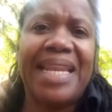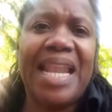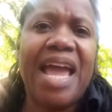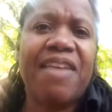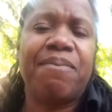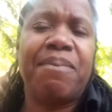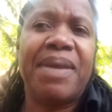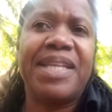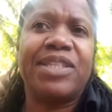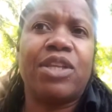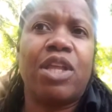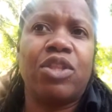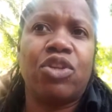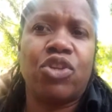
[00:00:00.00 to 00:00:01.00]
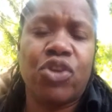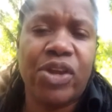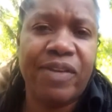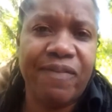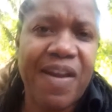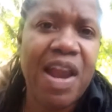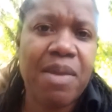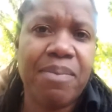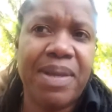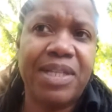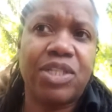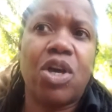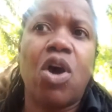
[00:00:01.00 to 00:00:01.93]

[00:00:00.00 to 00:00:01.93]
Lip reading: life based on your environment,